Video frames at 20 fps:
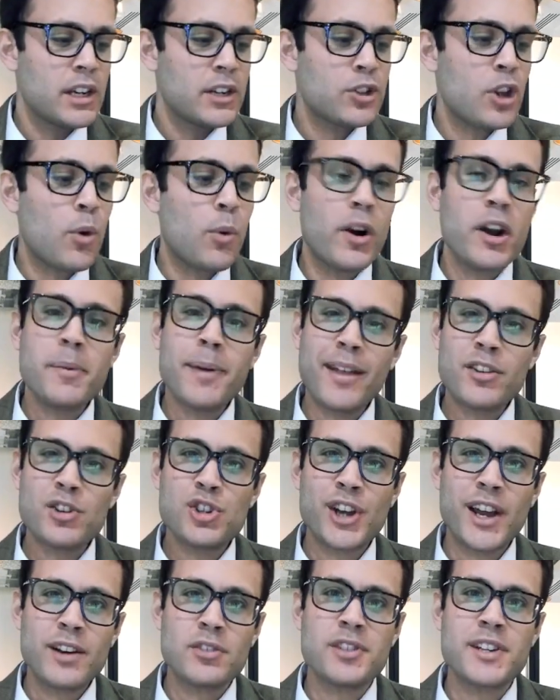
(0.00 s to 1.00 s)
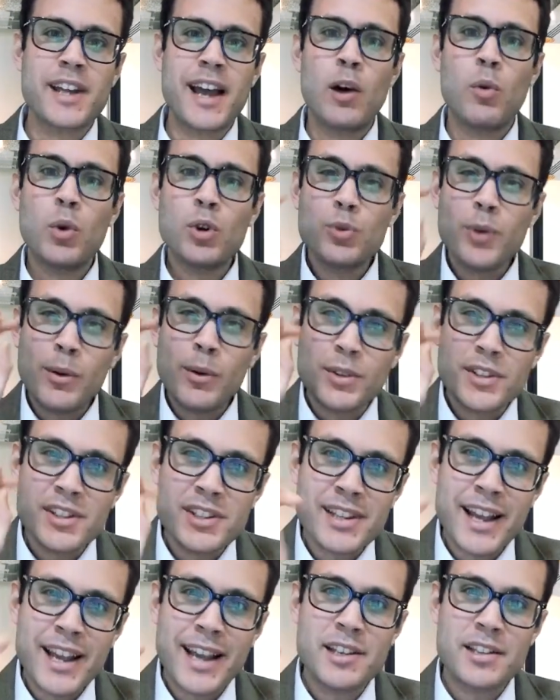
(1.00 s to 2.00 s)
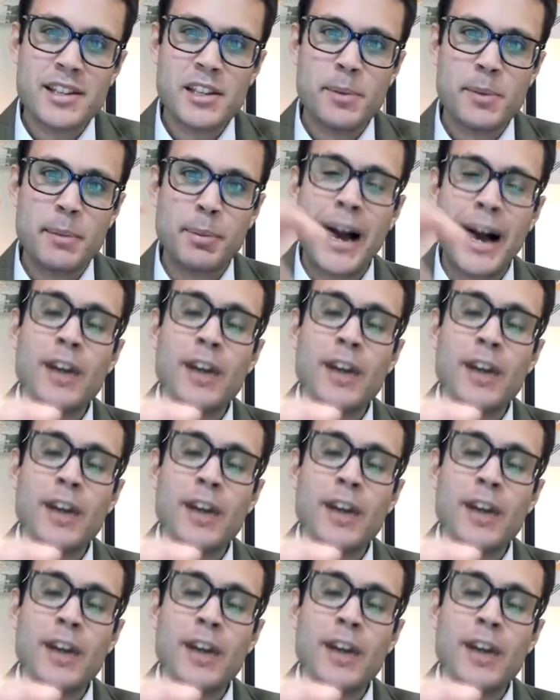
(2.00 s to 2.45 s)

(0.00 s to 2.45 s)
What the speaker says: Don't worry about the channels now. What do I want to say to these people?